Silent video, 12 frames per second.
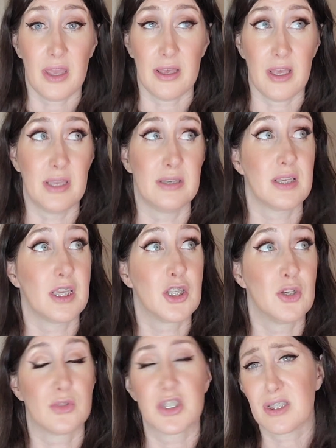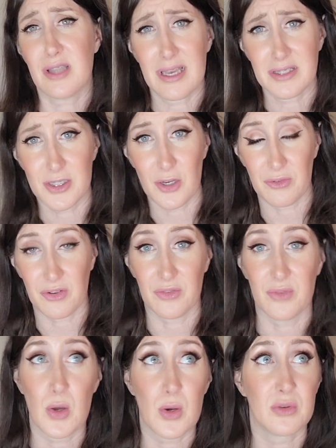And, just last note for
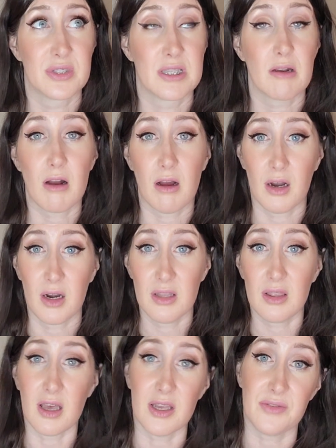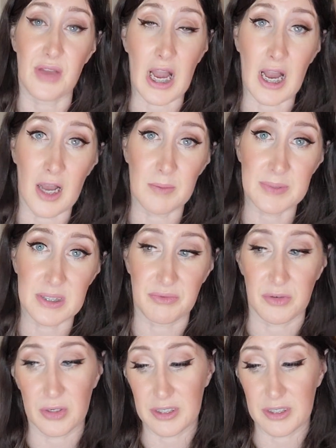photos, there are a lot of apps